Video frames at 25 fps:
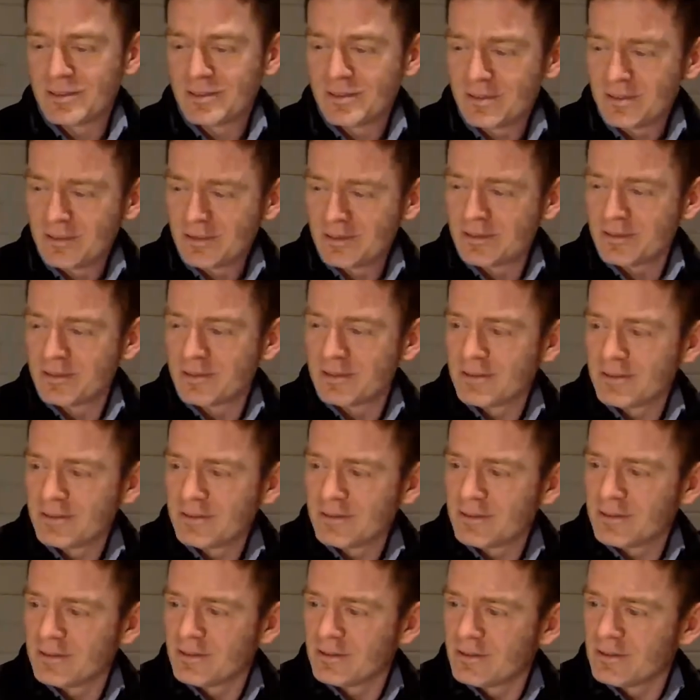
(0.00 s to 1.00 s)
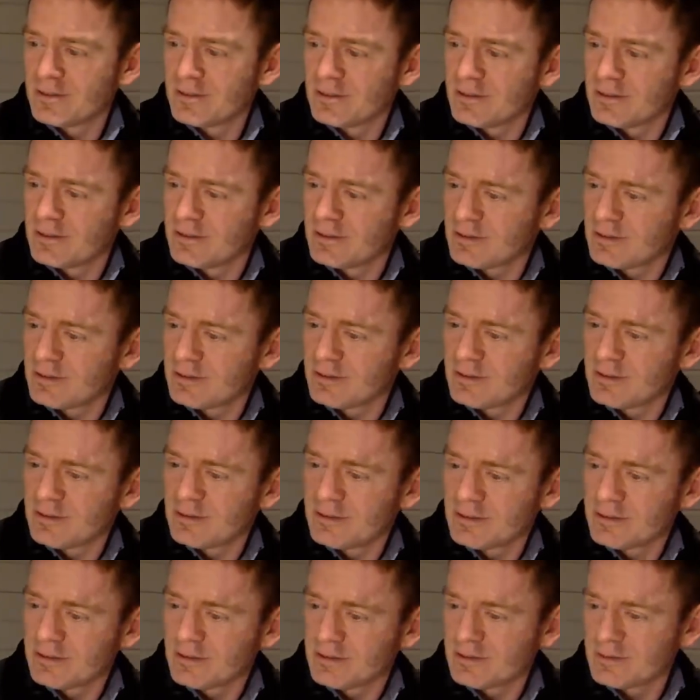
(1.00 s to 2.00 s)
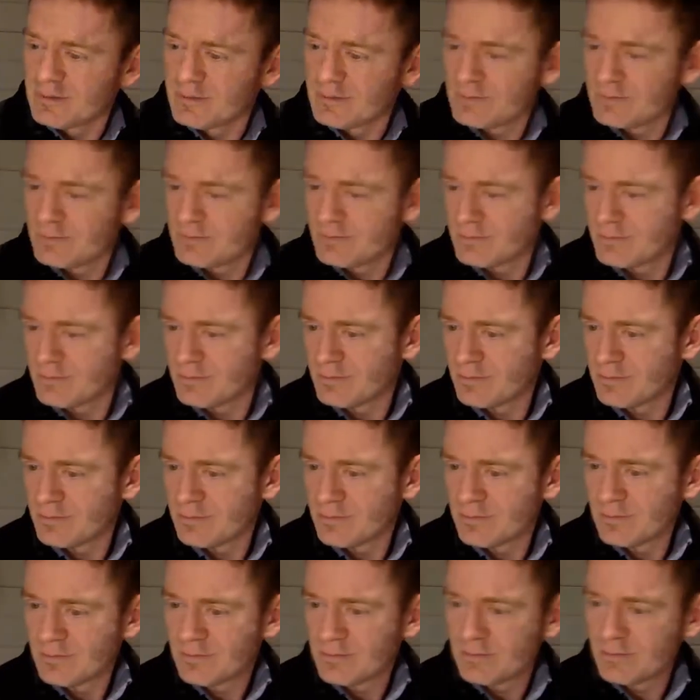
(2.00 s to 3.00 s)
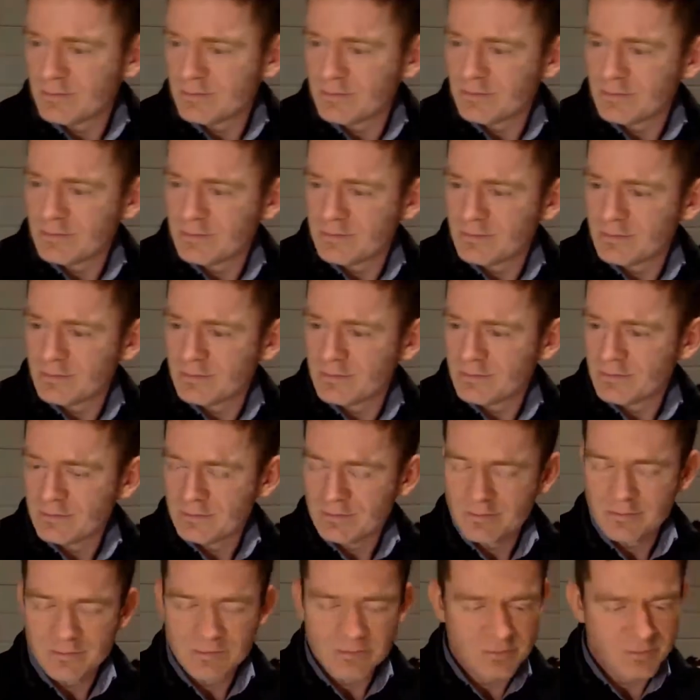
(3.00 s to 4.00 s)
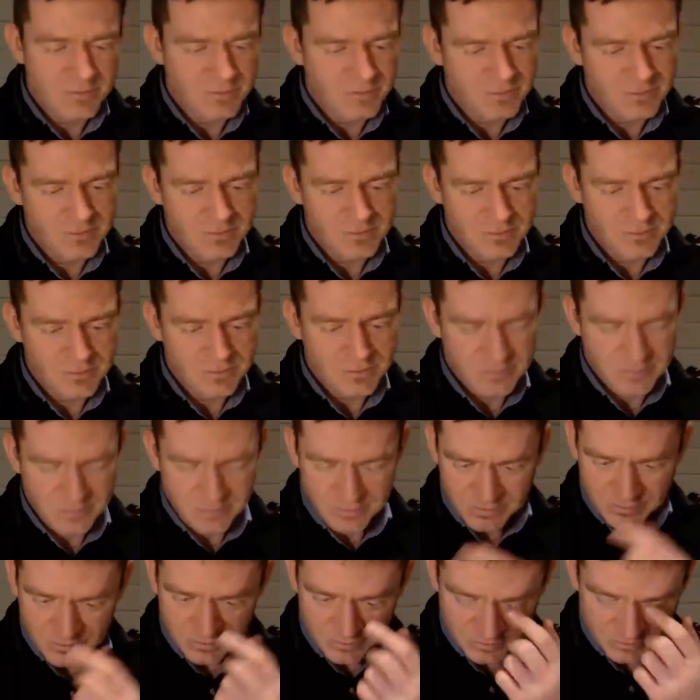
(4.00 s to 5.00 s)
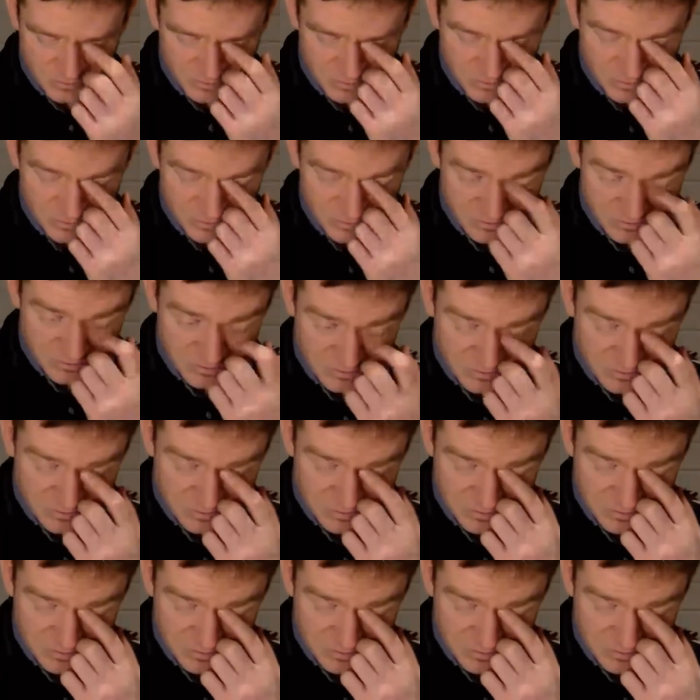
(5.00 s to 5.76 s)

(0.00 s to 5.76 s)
(silent)